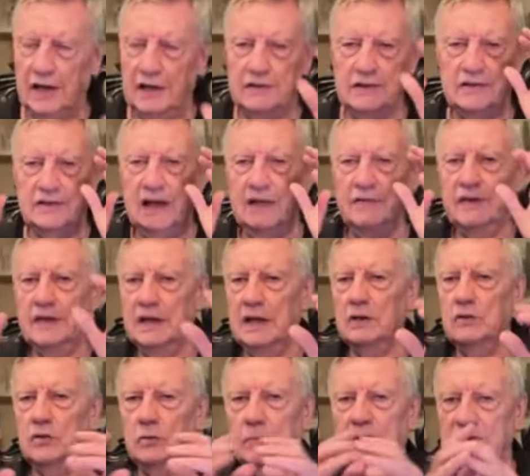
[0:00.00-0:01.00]
That's something
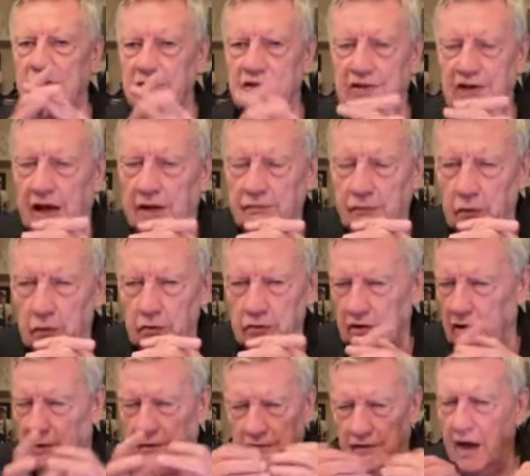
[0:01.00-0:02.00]
that you must decide for
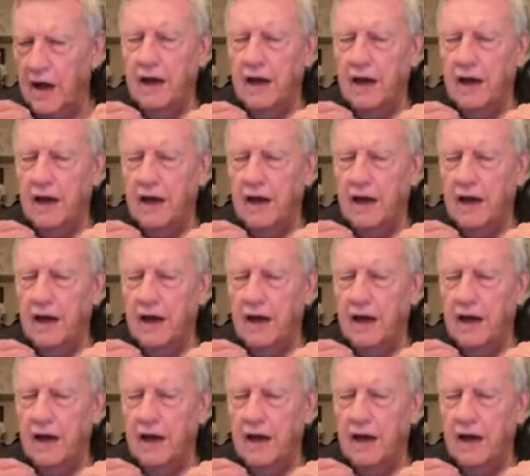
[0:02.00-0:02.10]
yourself.